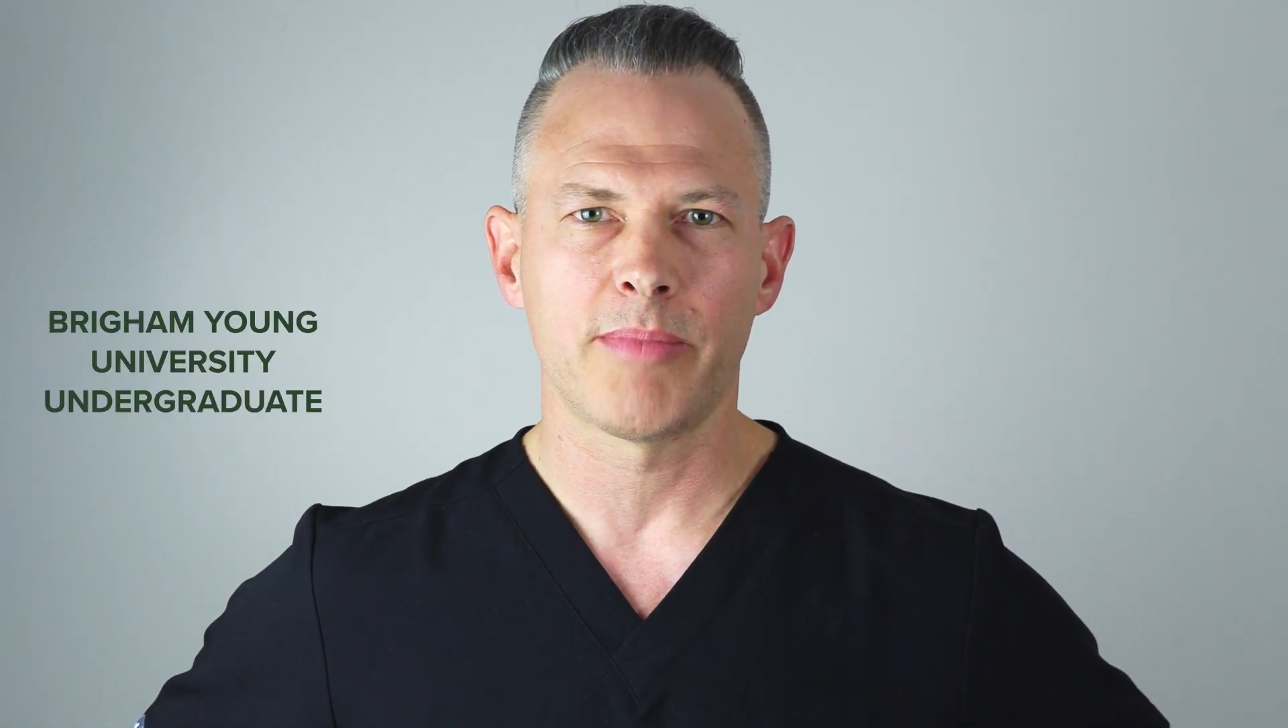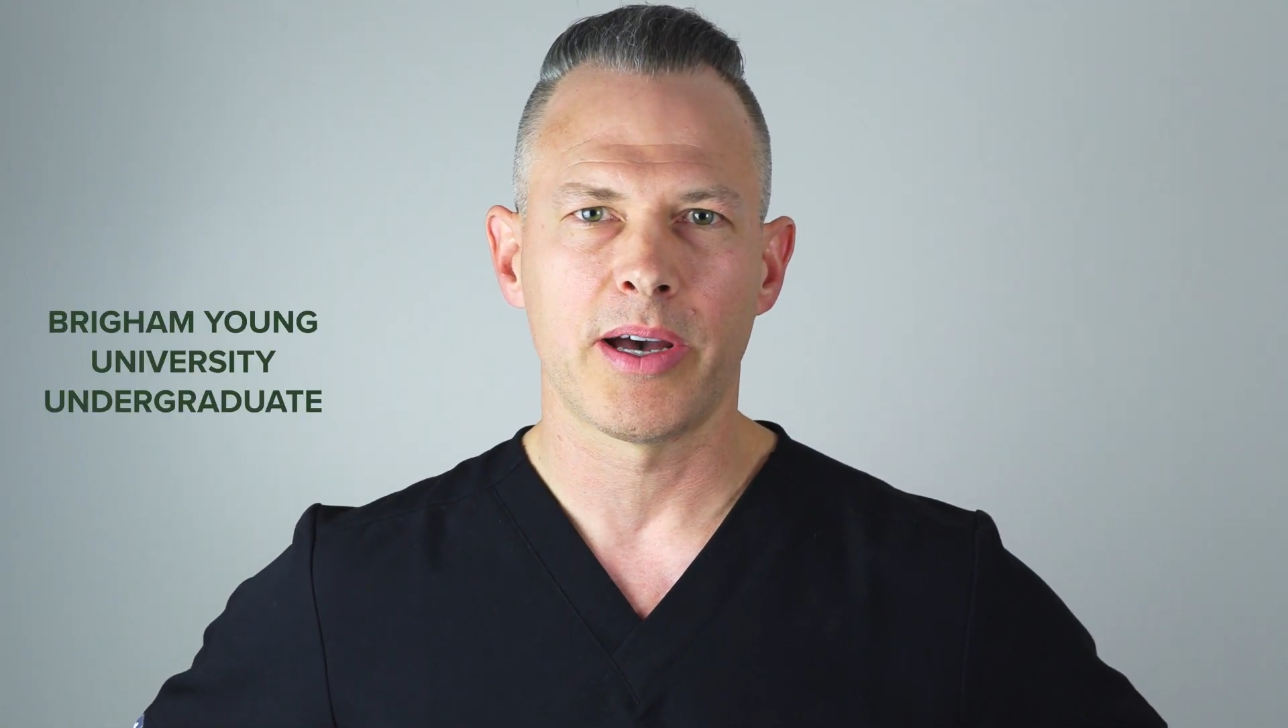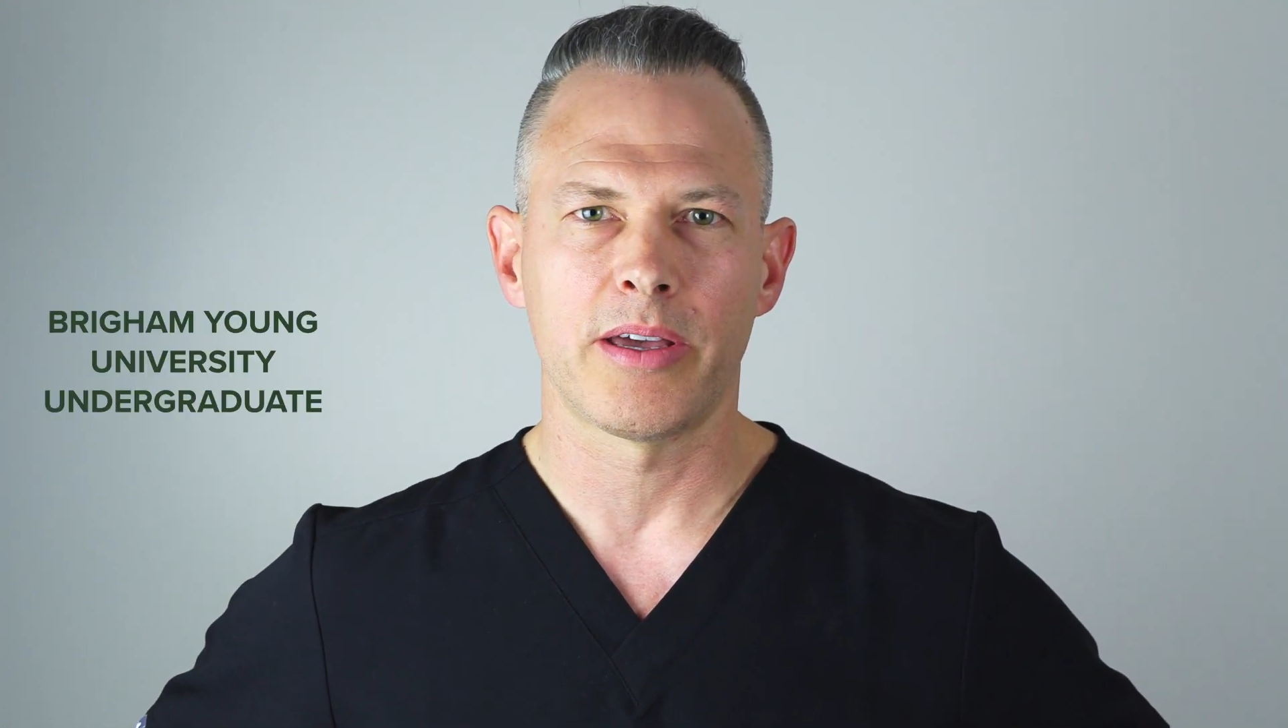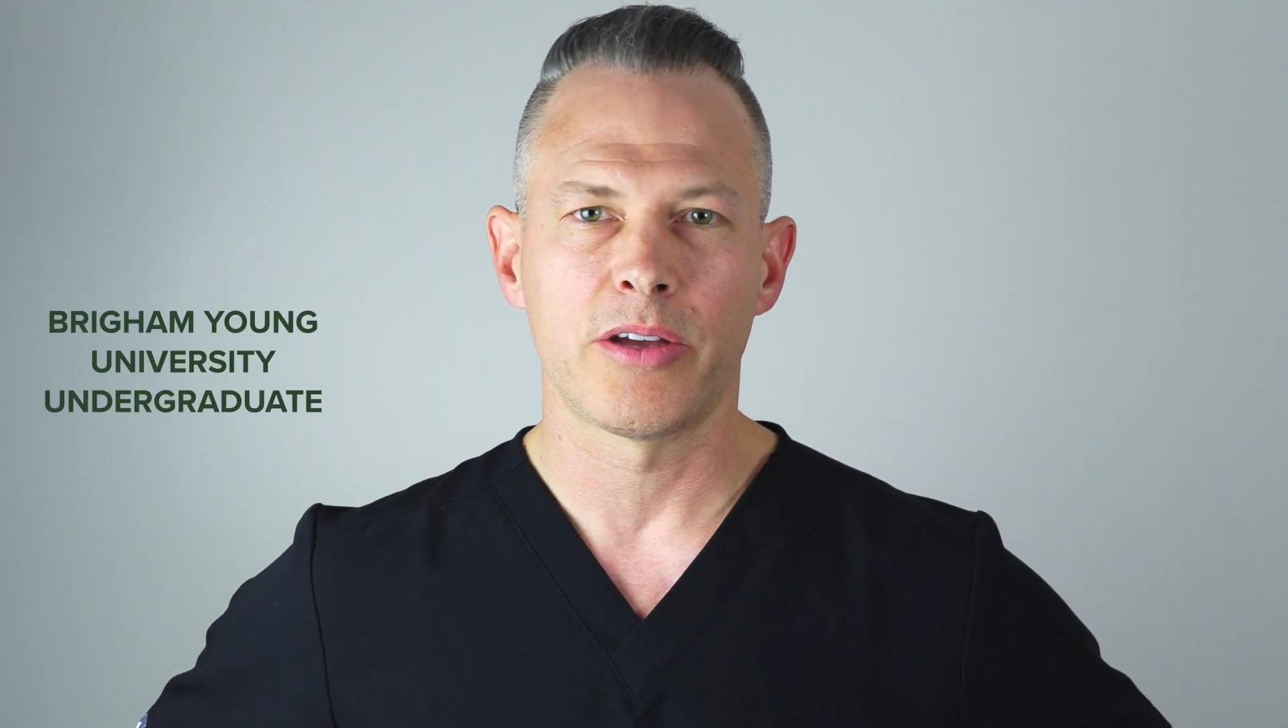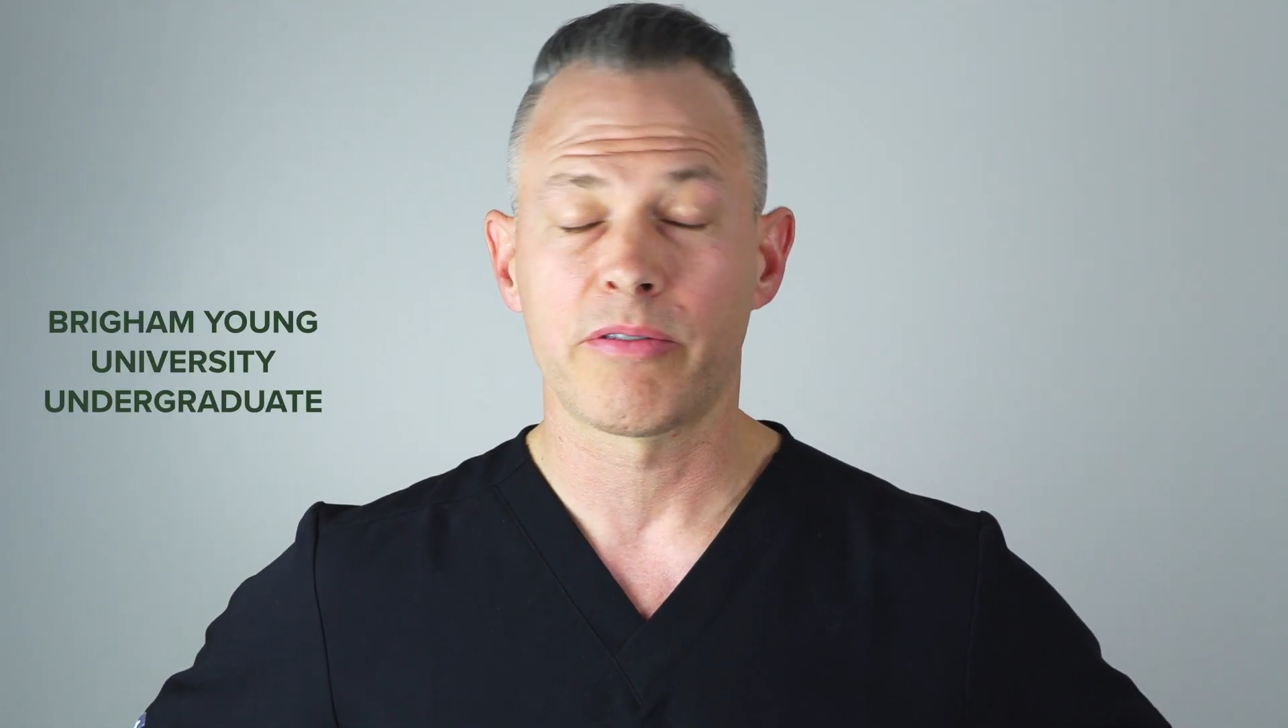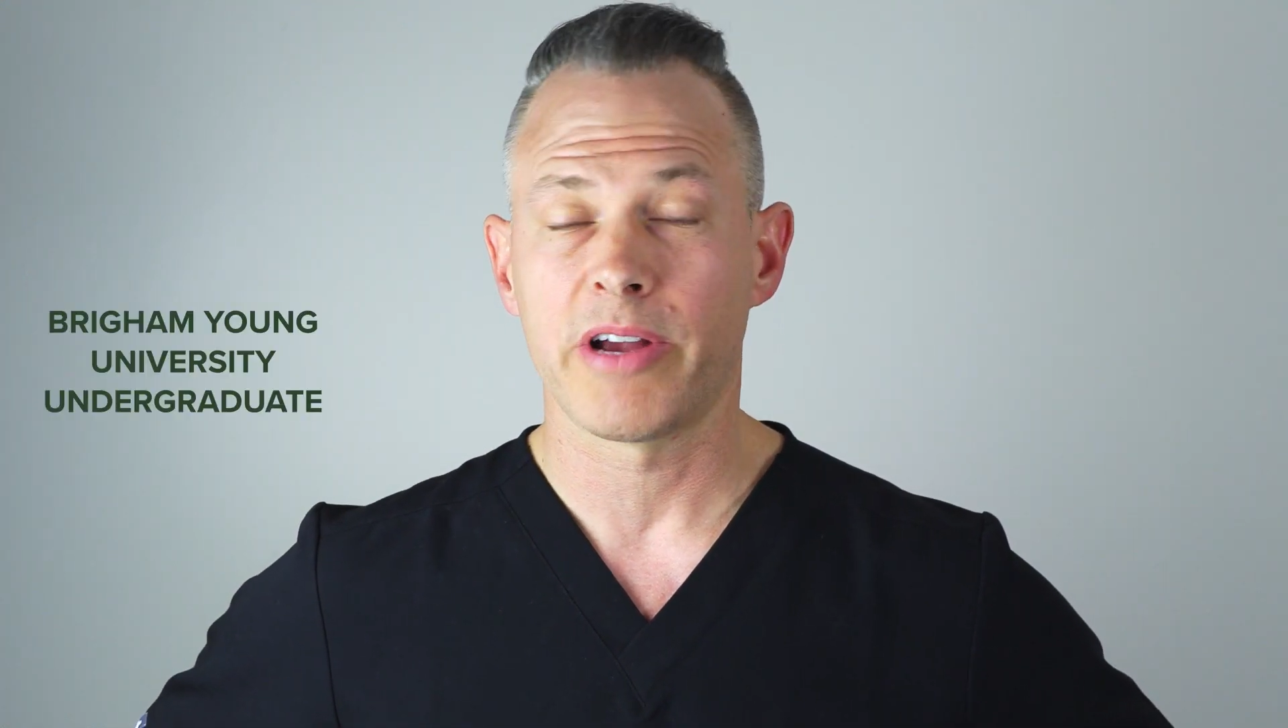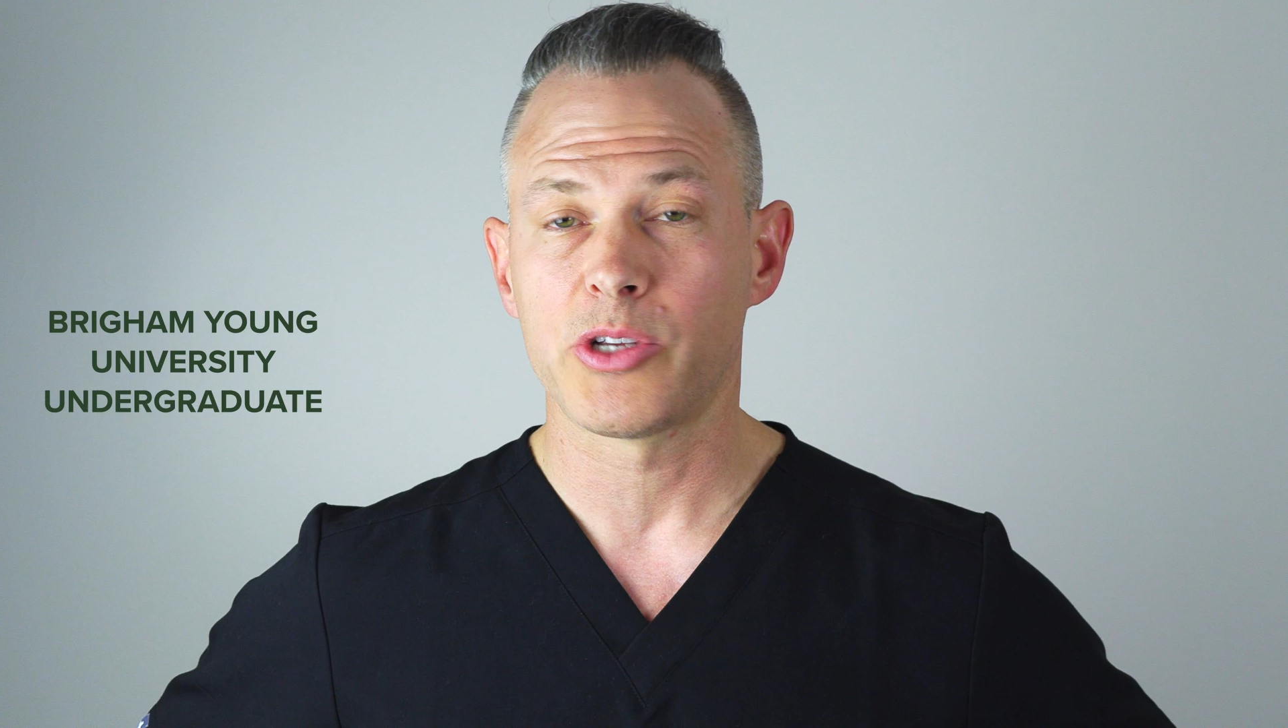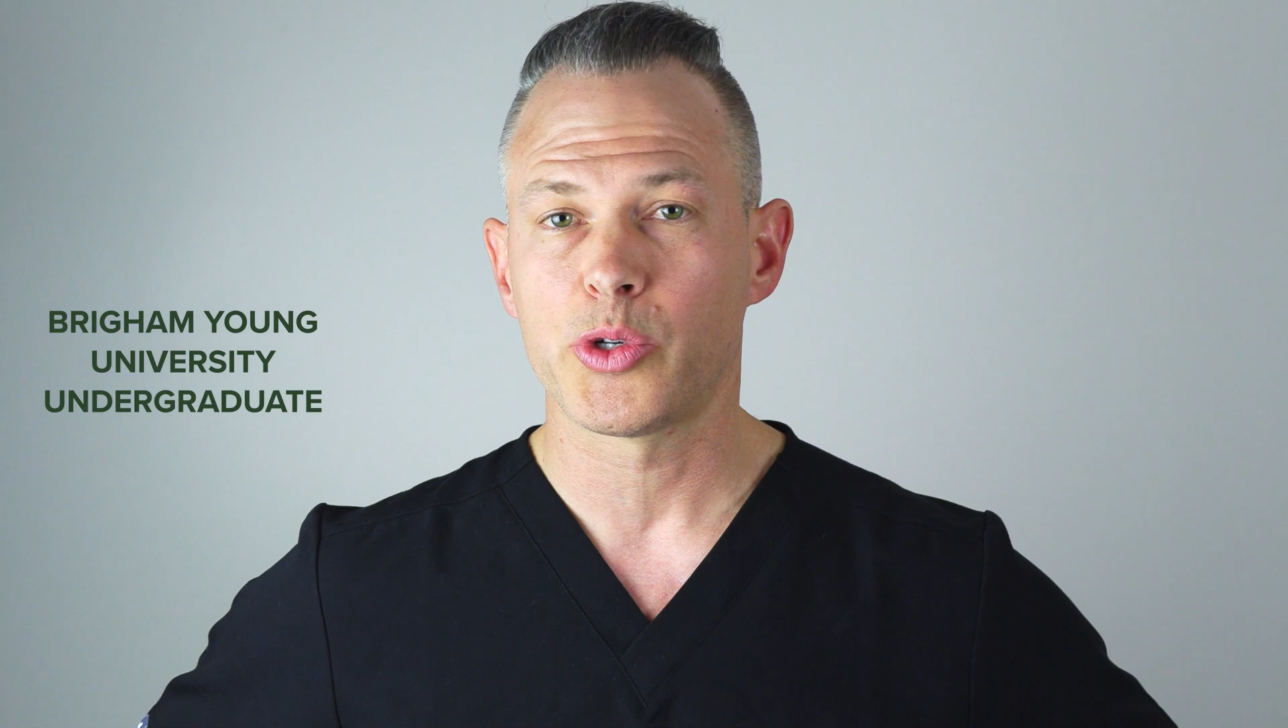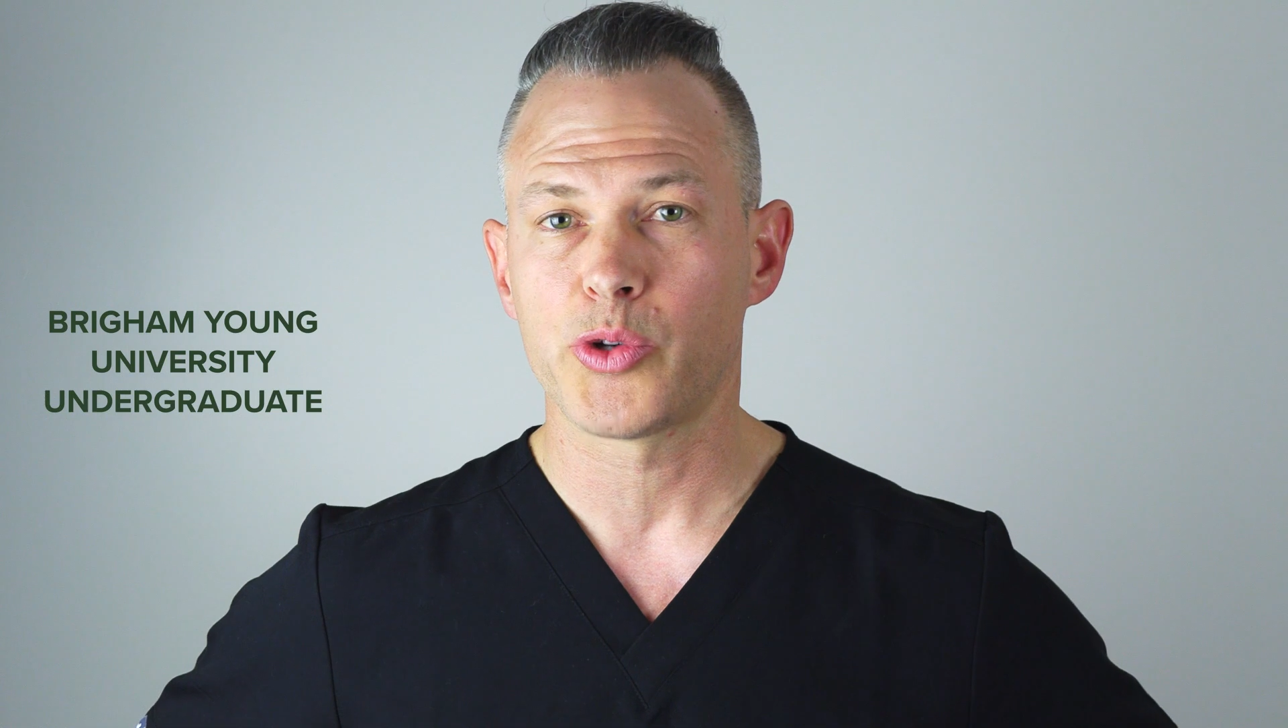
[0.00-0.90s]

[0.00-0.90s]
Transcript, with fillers: my undergraduate